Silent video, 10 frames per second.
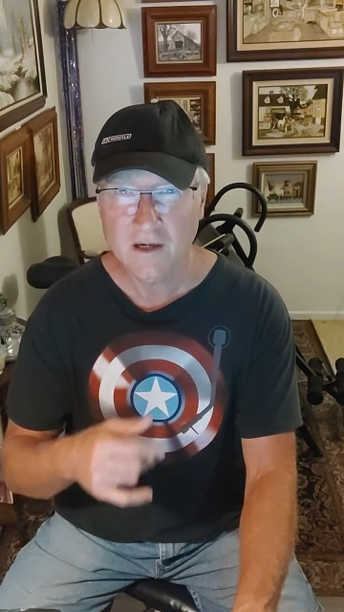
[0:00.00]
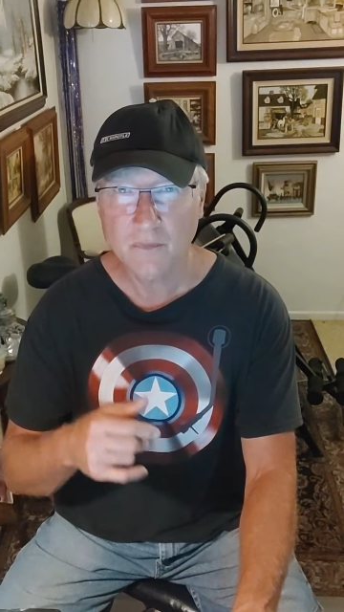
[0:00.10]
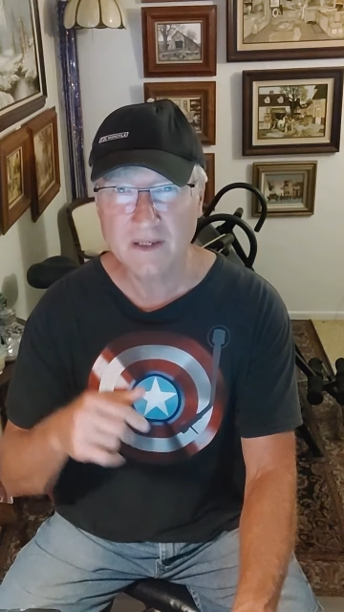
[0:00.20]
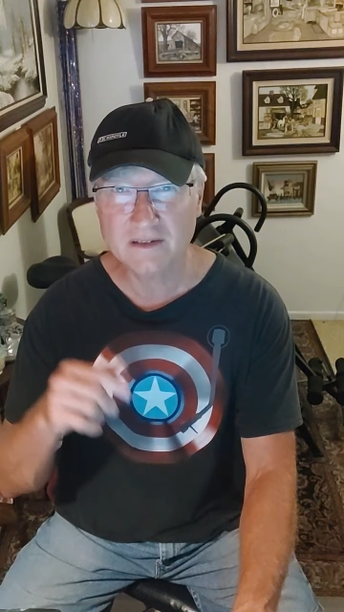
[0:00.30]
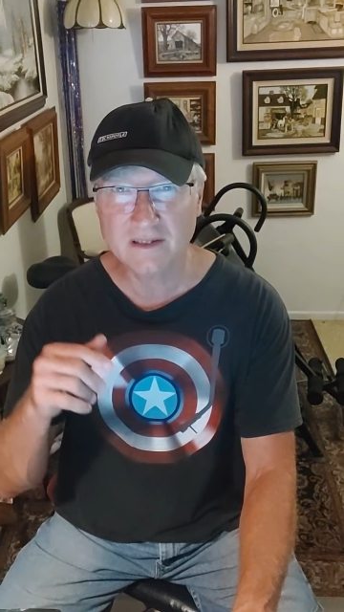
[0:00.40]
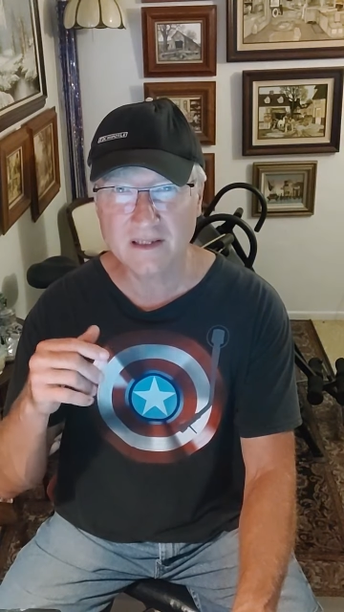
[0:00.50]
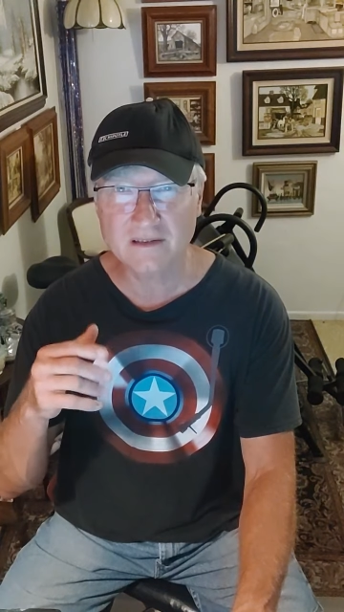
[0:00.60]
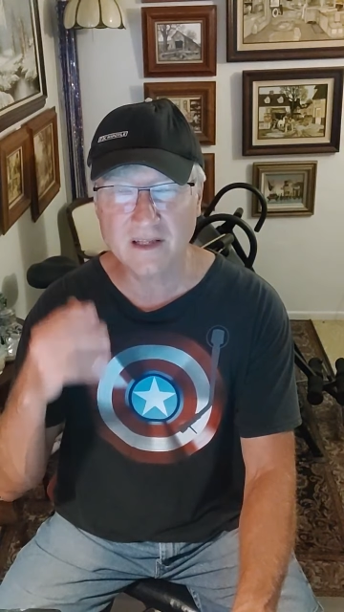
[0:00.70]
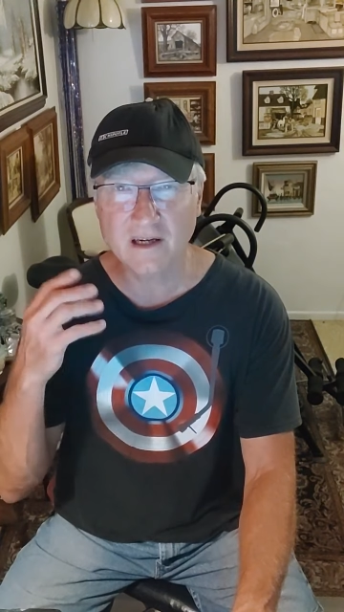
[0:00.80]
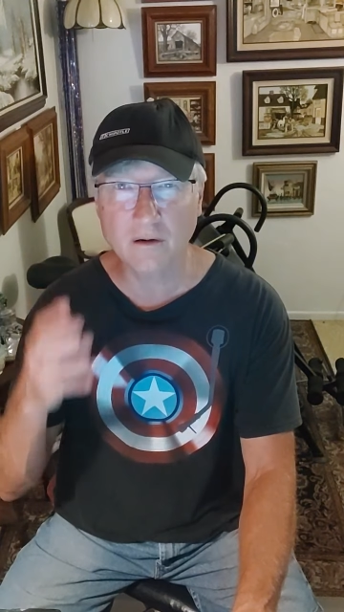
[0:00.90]
But it
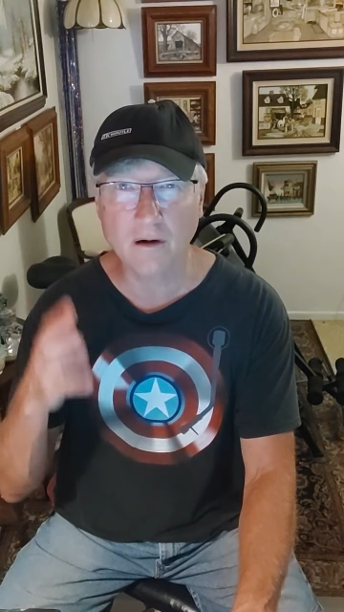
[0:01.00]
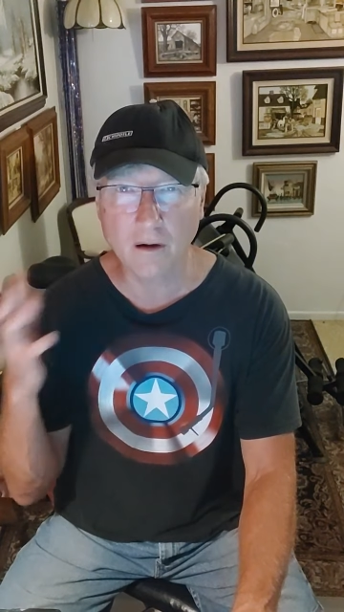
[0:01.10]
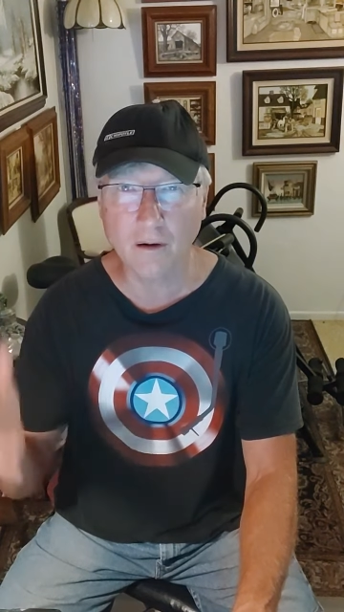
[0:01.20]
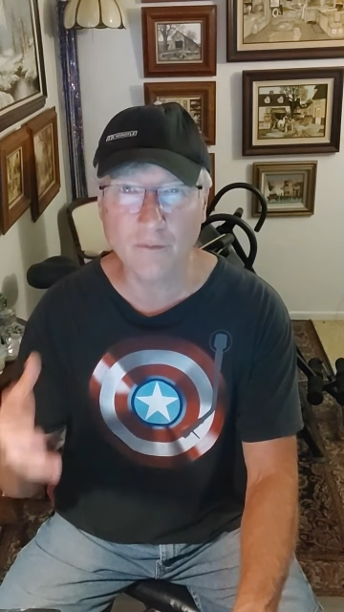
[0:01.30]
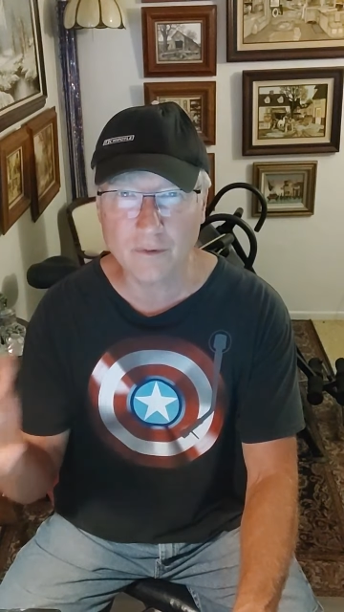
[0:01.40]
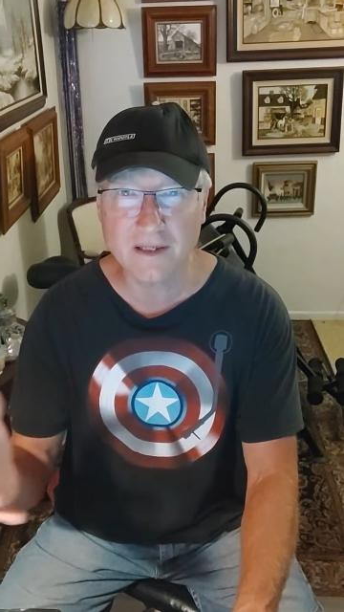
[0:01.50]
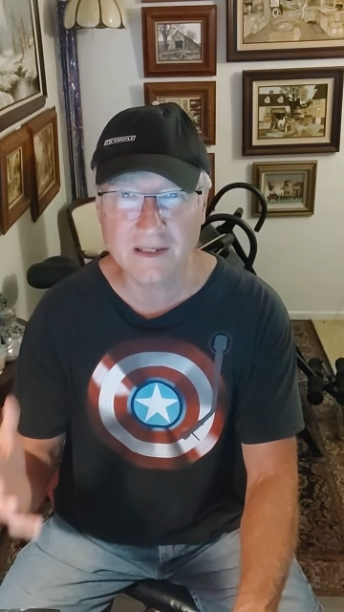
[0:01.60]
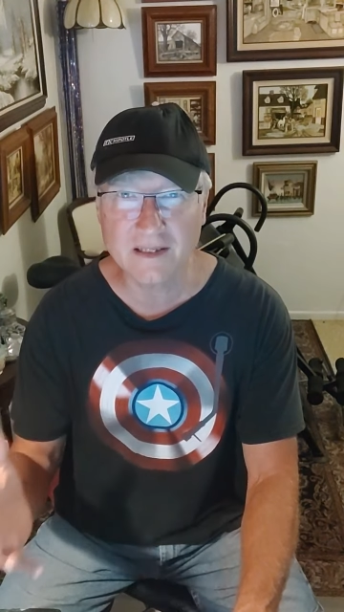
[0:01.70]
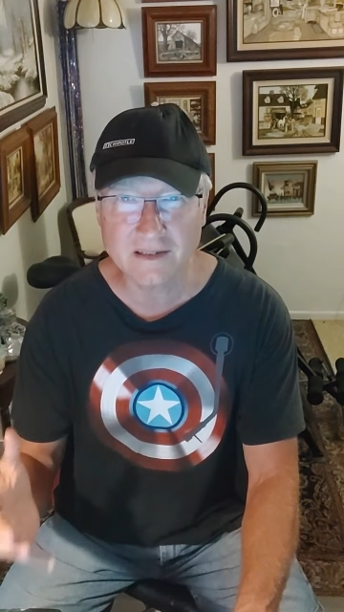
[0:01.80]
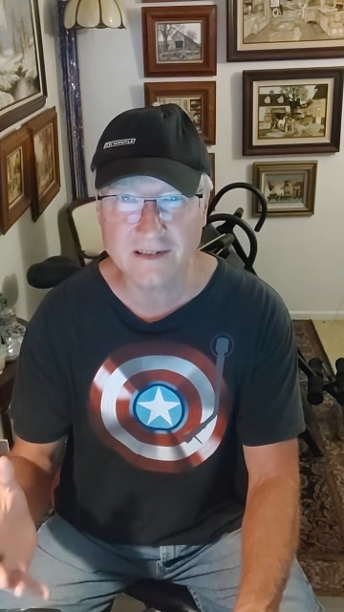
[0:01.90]
says they are
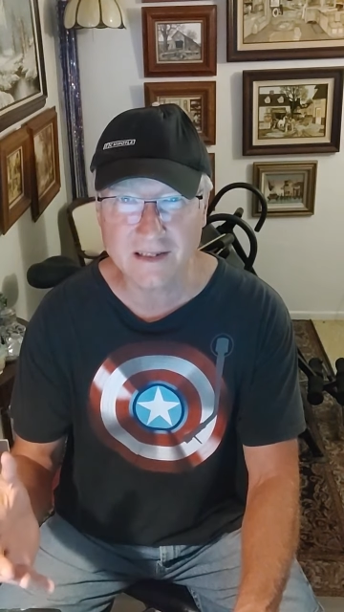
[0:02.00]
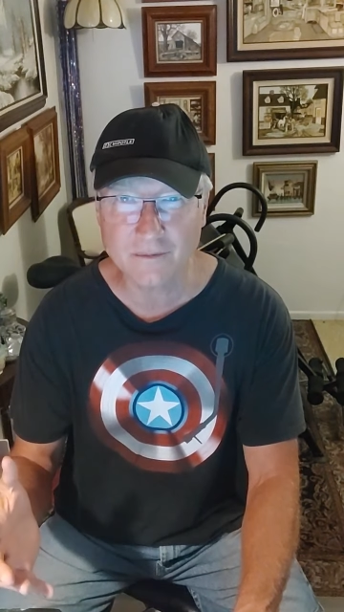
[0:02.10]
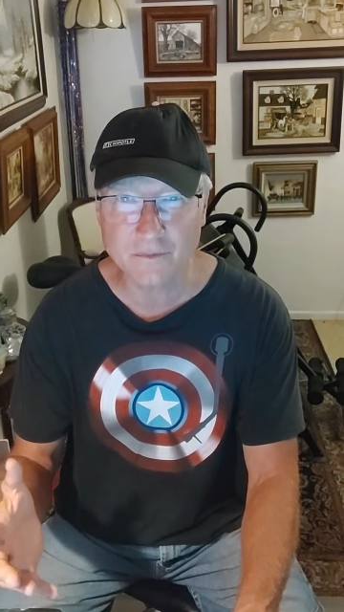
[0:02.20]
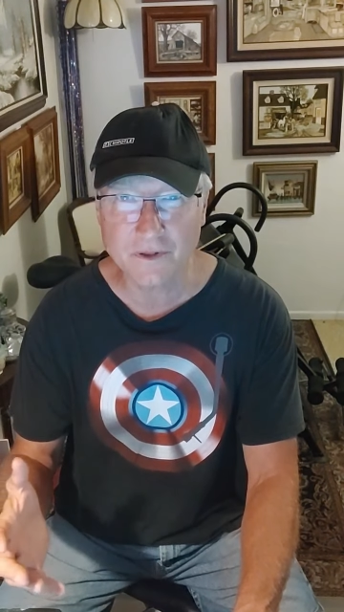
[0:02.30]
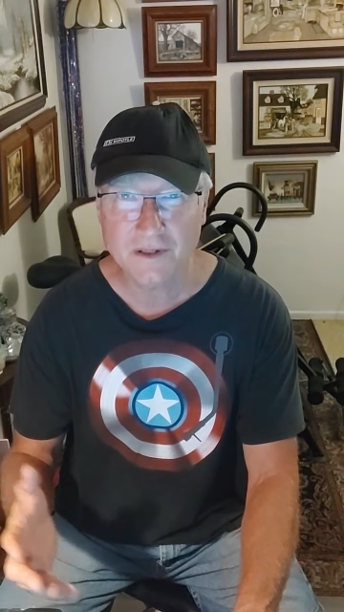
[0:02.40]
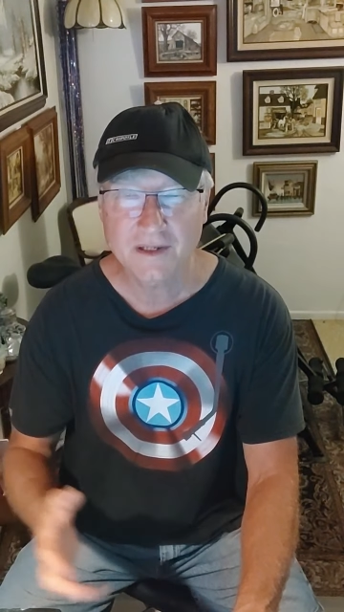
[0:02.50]
already condemned.